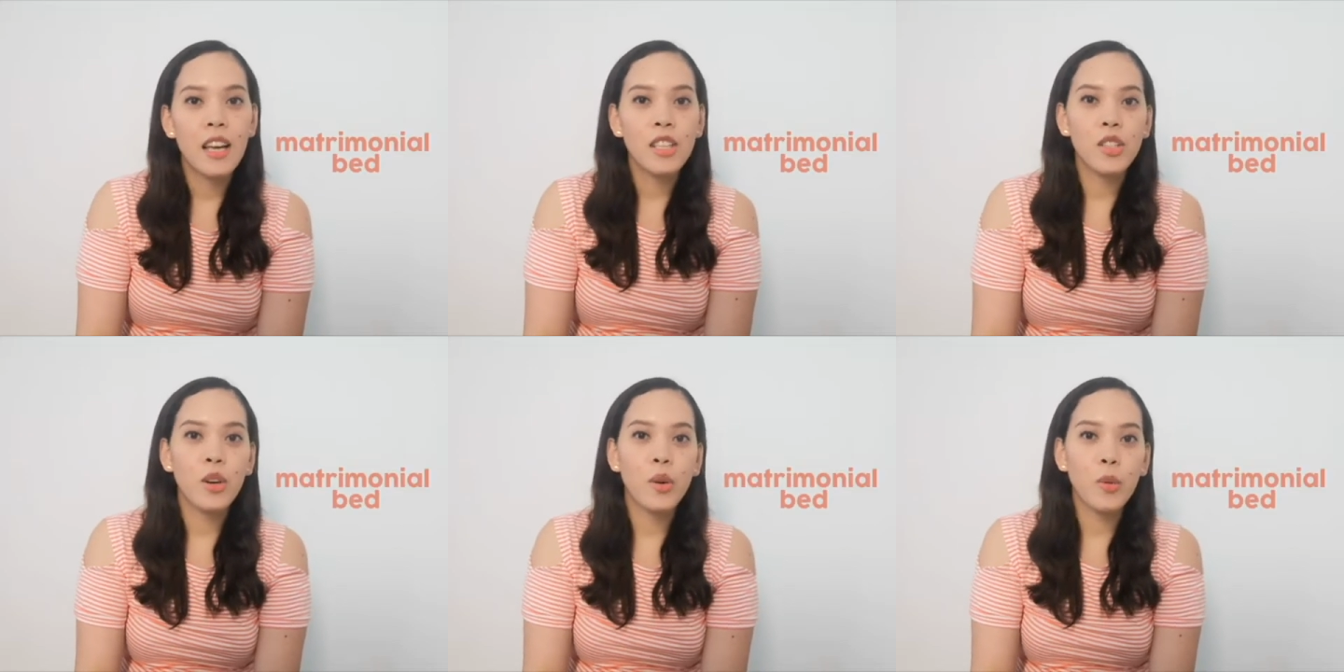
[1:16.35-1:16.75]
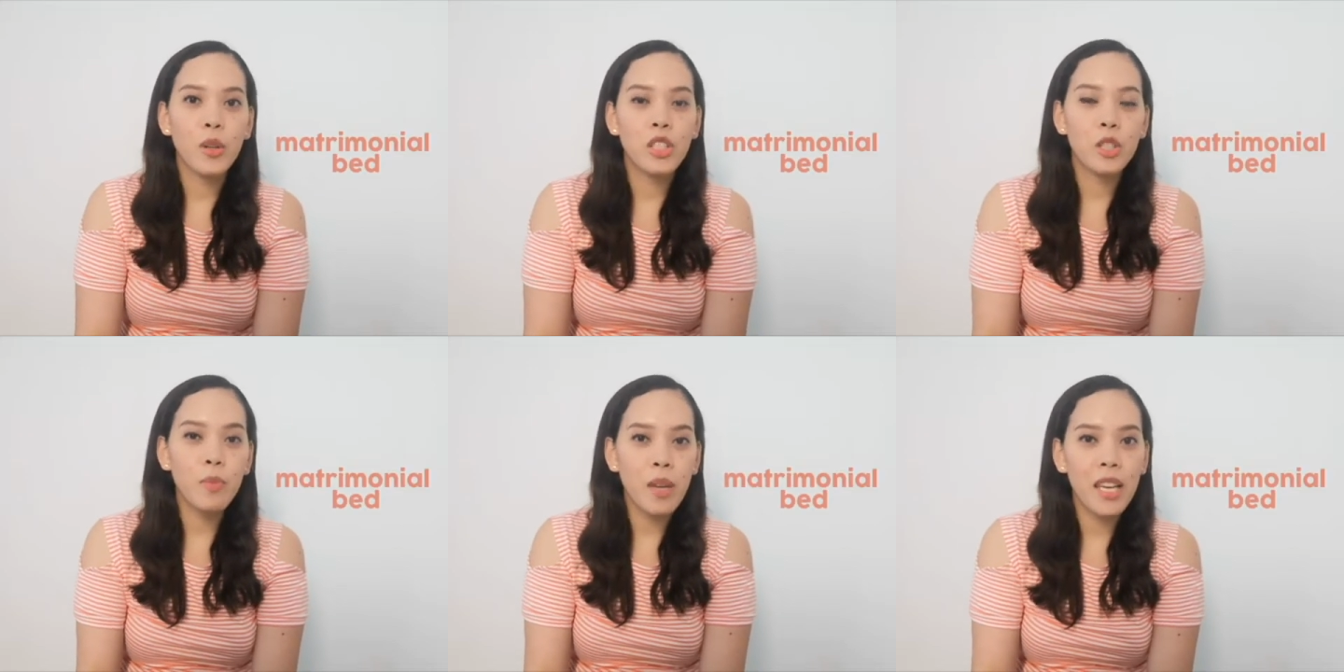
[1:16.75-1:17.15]
So
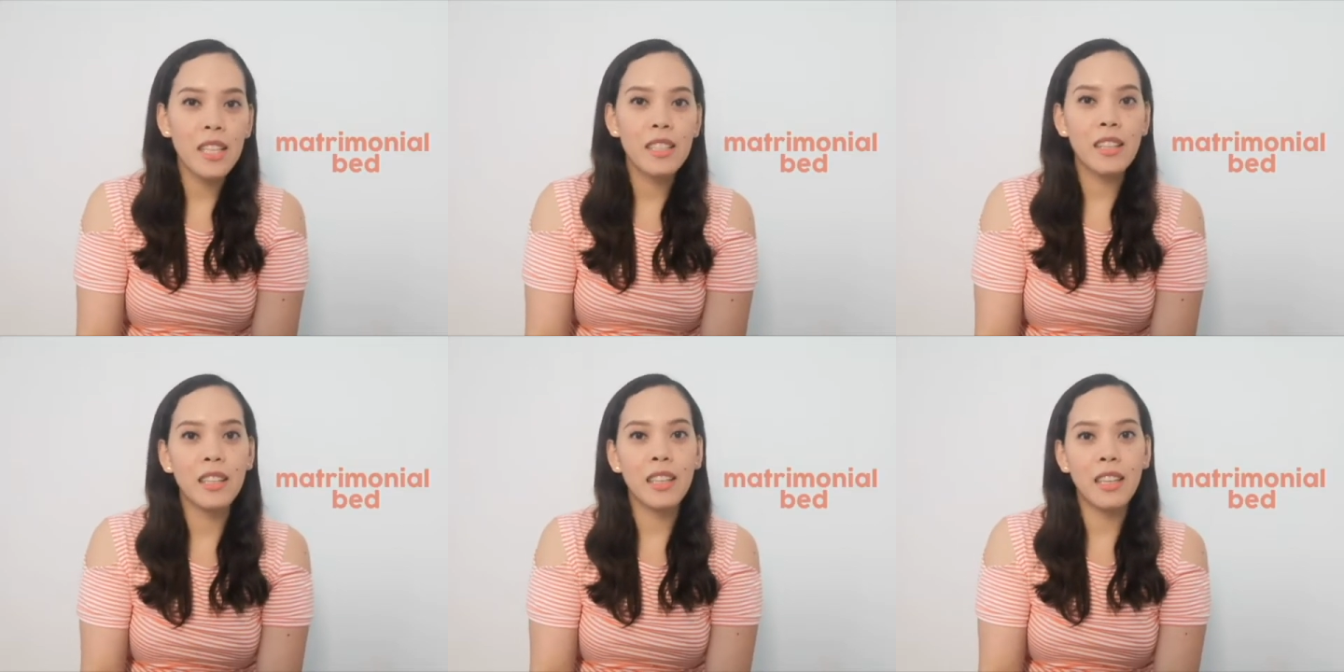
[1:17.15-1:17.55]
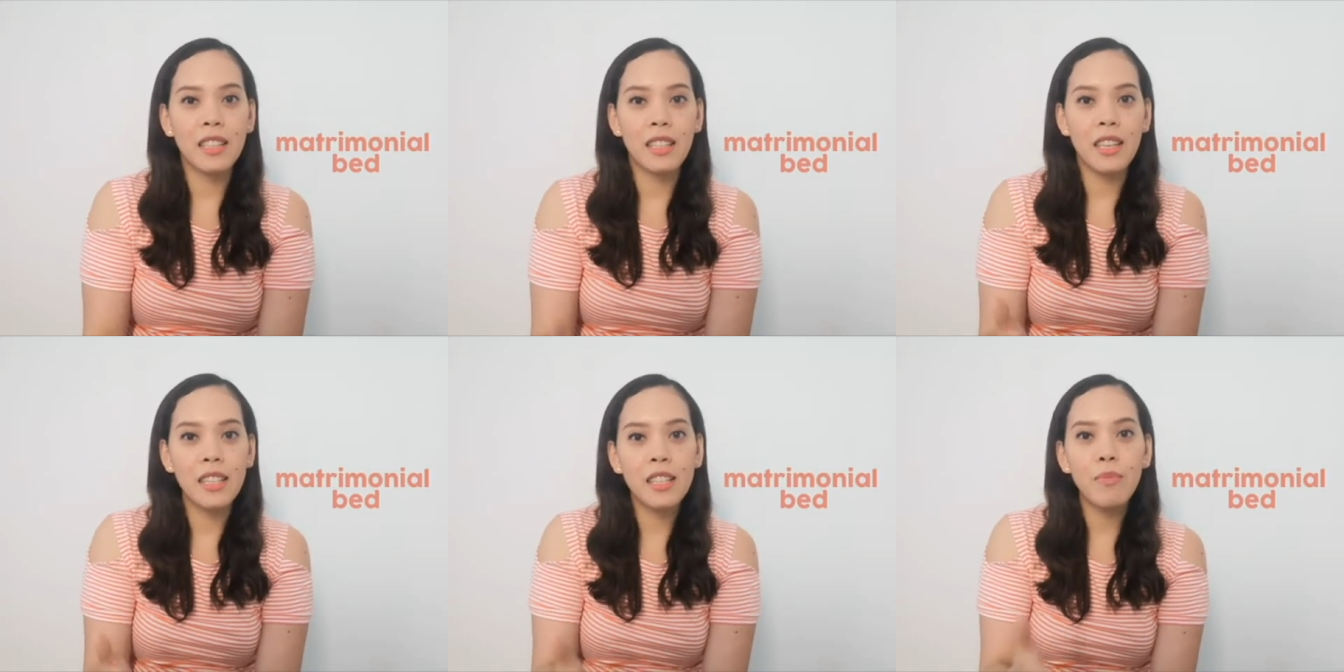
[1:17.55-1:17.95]
which means that
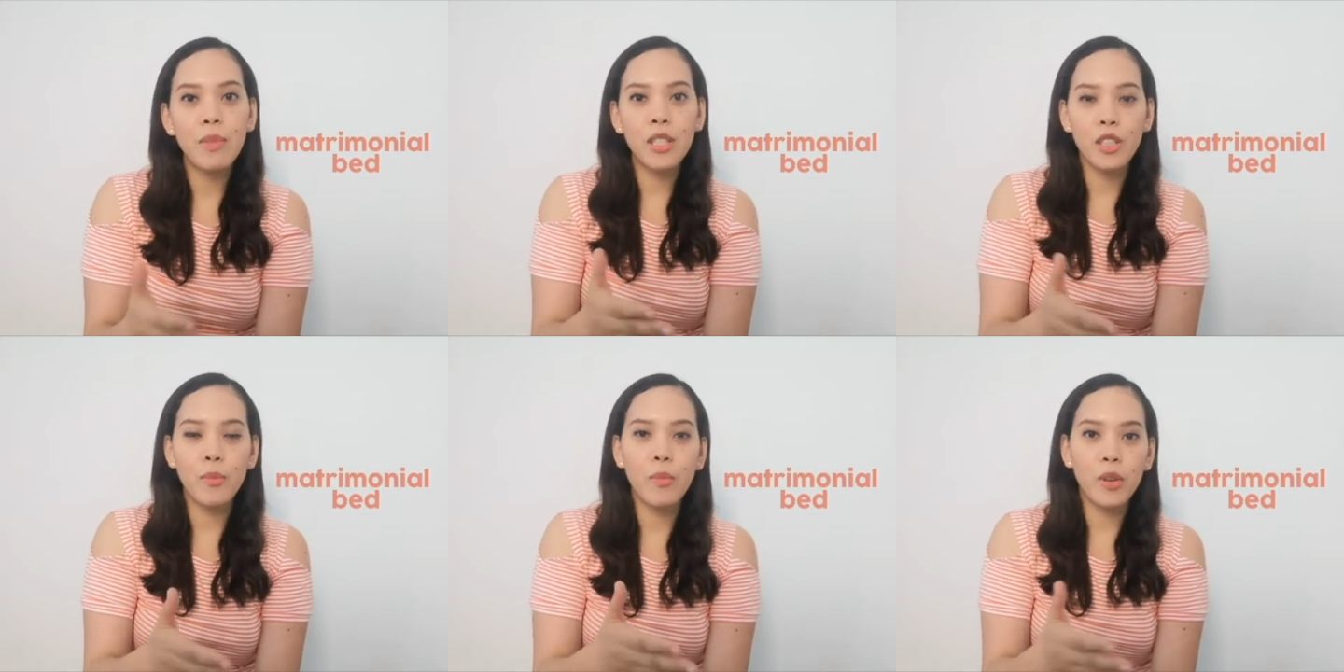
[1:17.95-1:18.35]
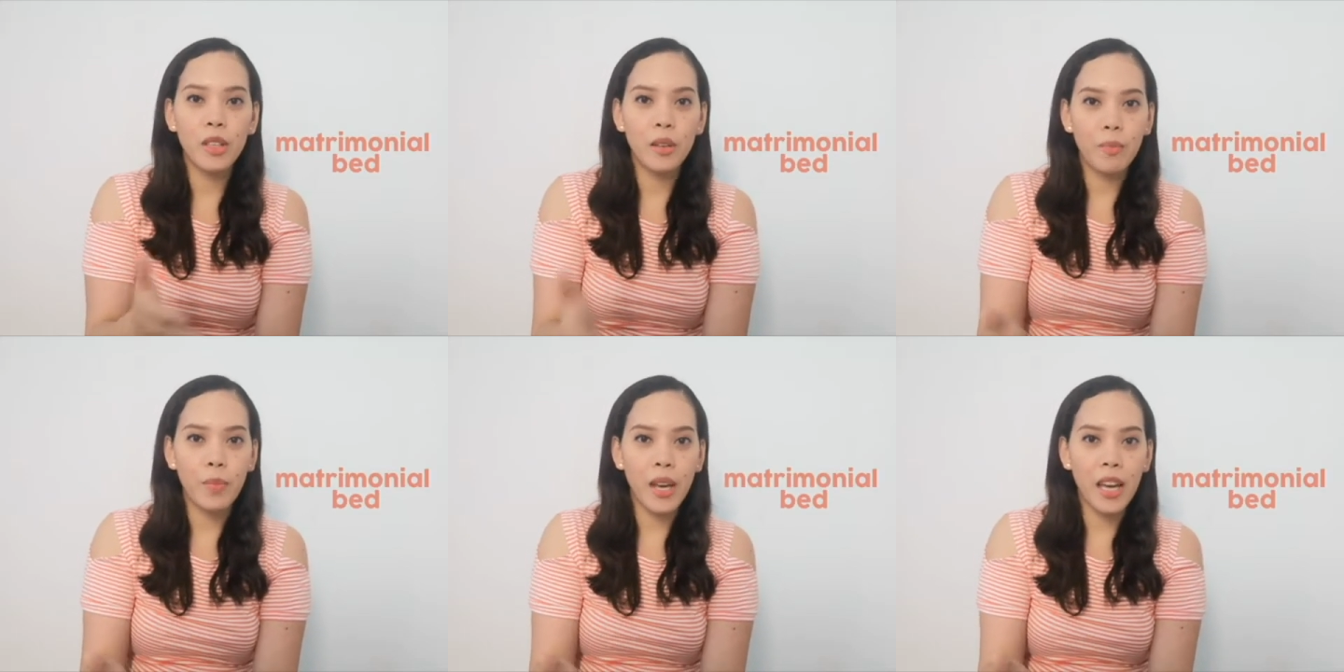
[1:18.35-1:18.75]
it is a
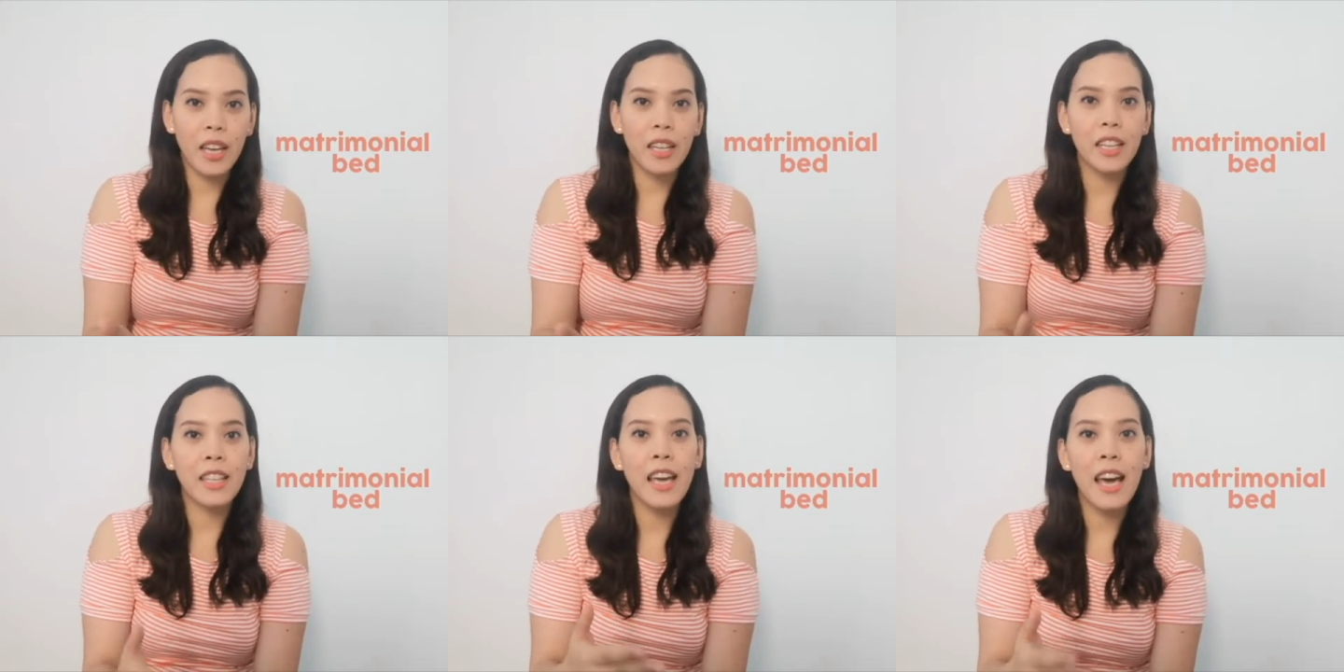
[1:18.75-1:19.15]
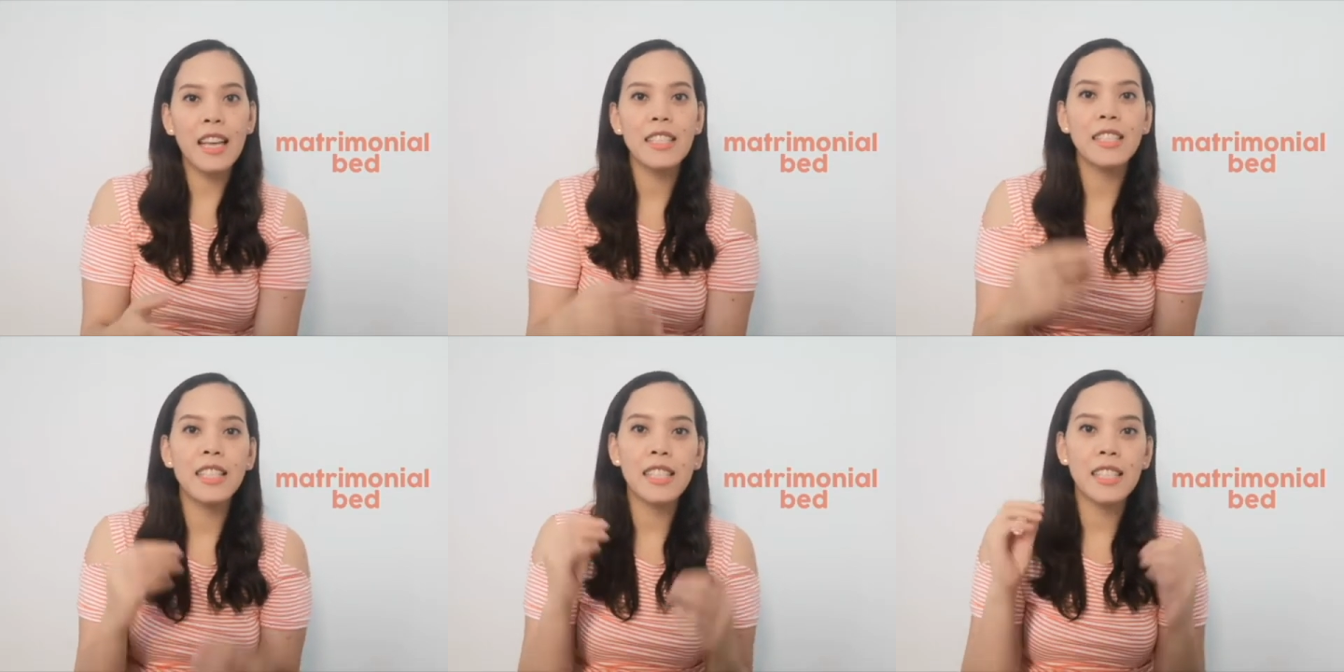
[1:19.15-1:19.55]
matrimonial bed, it
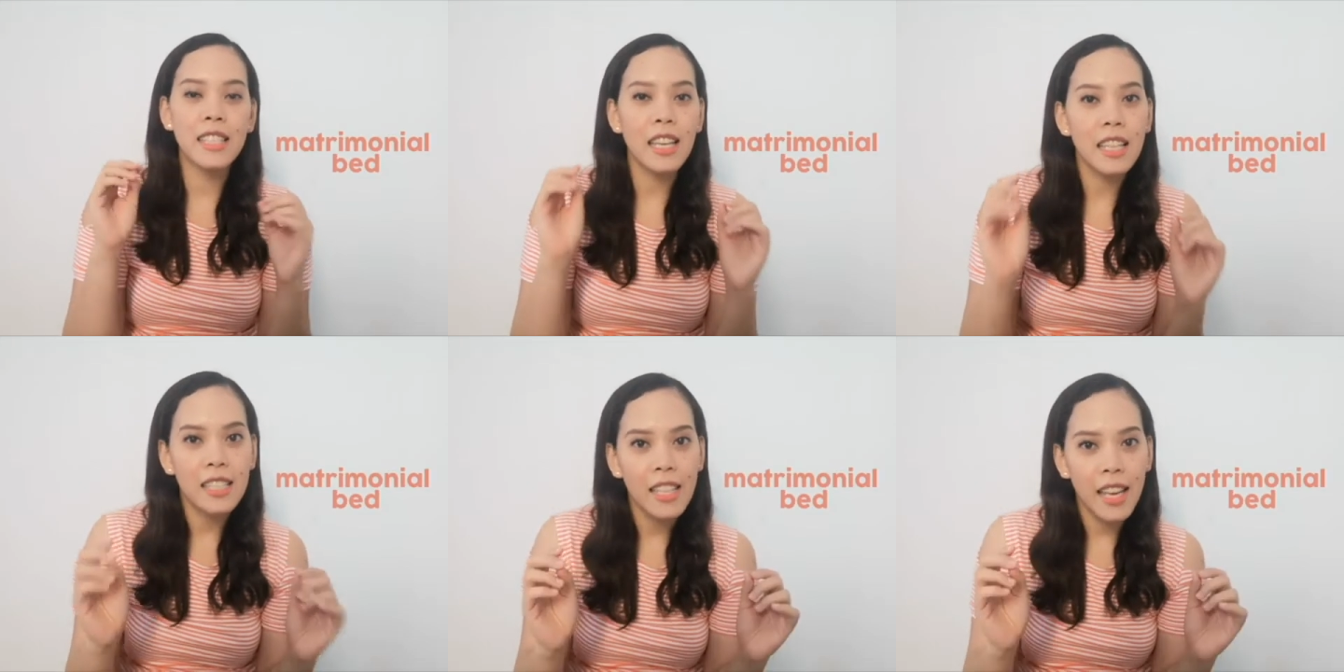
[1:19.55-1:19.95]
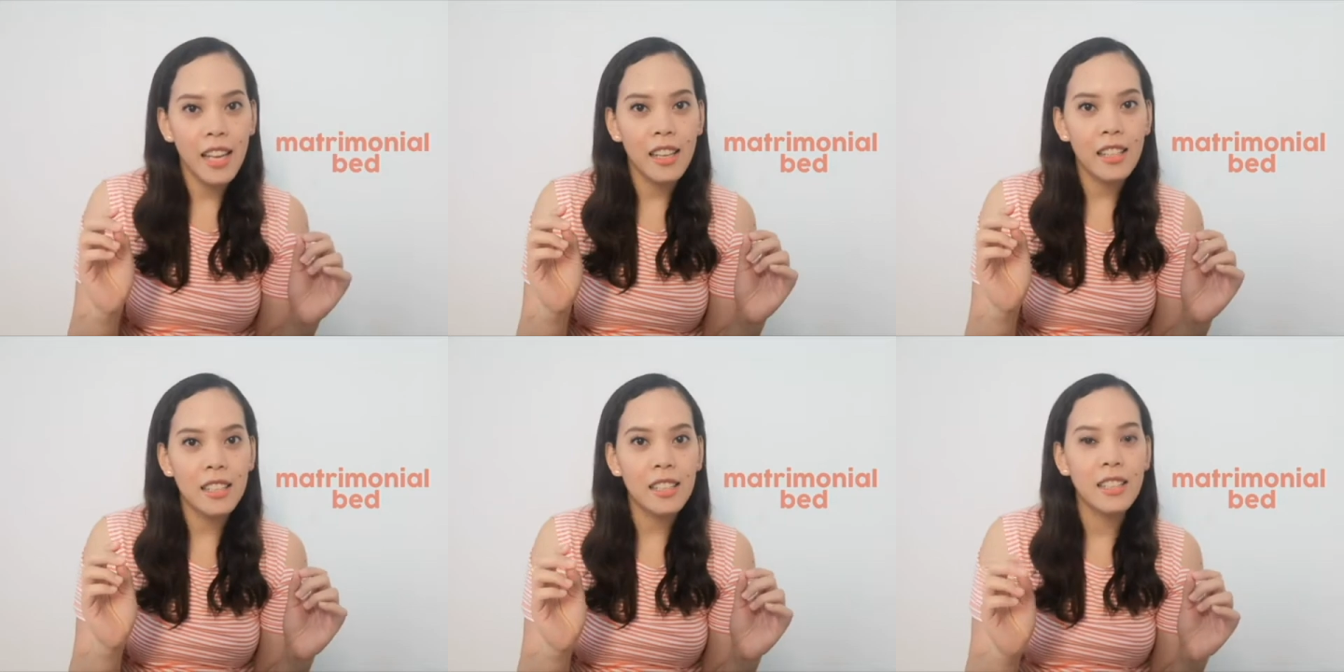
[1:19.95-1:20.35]
has these
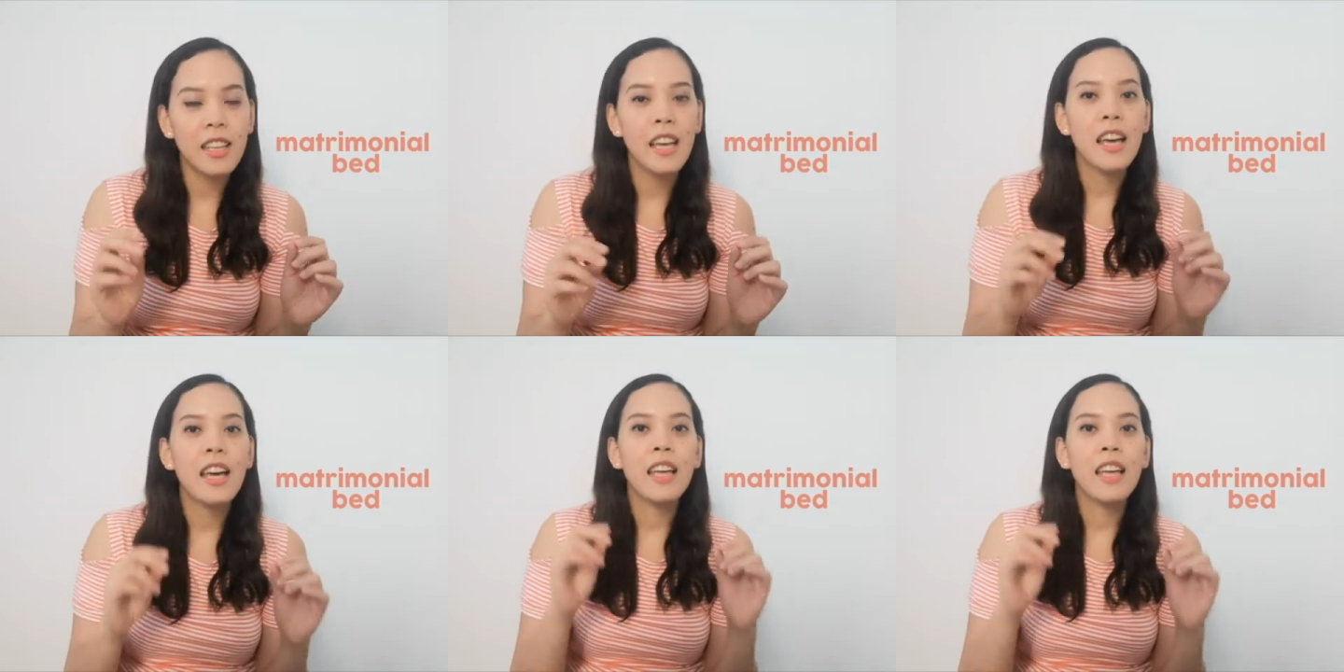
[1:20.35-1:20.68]
details